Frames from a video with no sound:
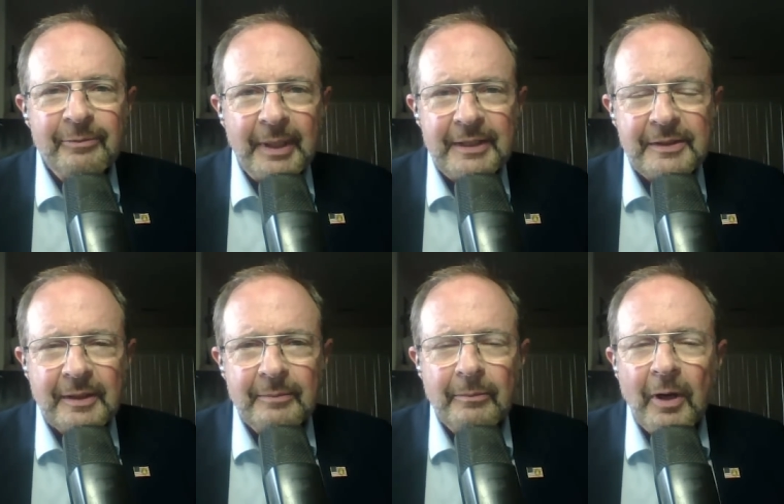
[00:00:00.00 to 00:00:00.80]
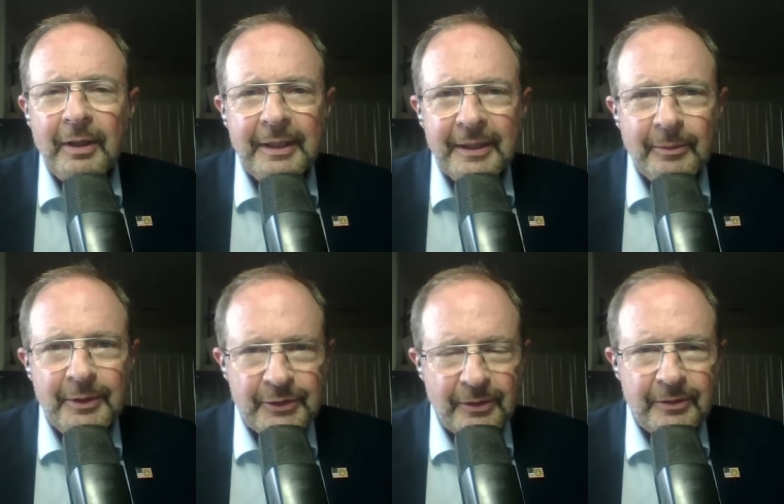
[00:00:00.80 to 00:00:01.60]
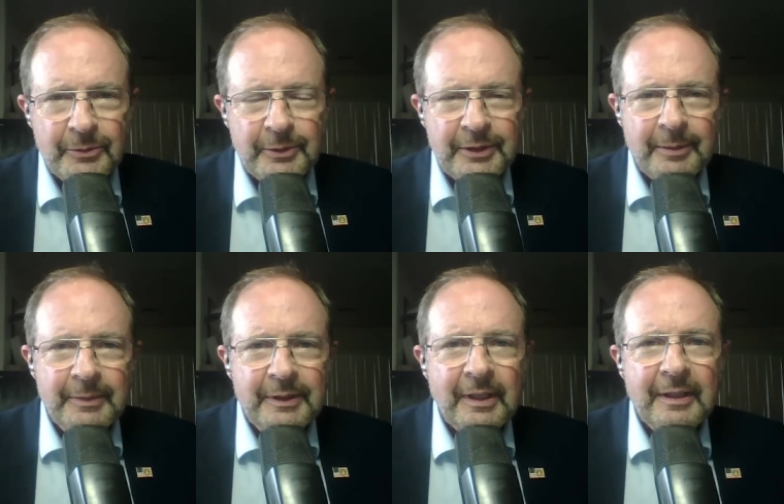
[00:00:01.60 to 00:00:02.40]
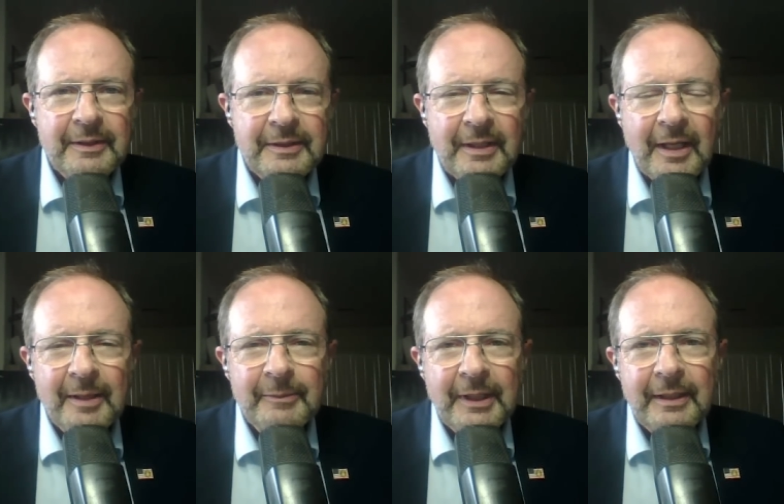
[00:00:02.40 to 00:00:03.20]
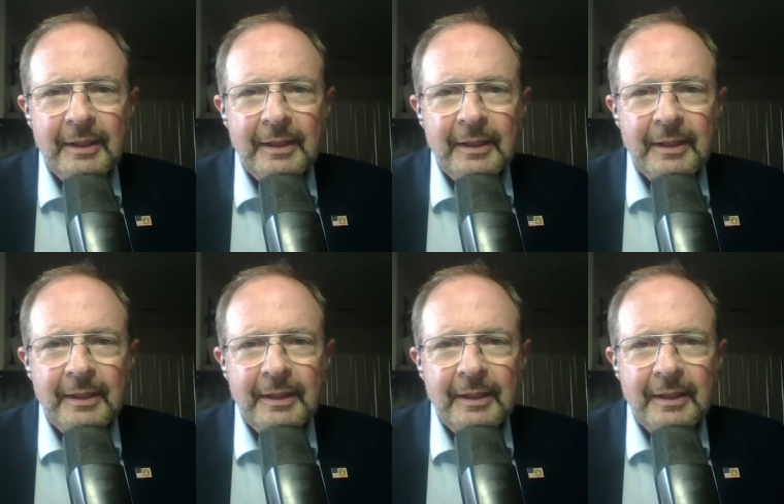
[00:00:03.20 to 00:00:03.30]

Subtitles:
based on marketing research which had been done at the time, that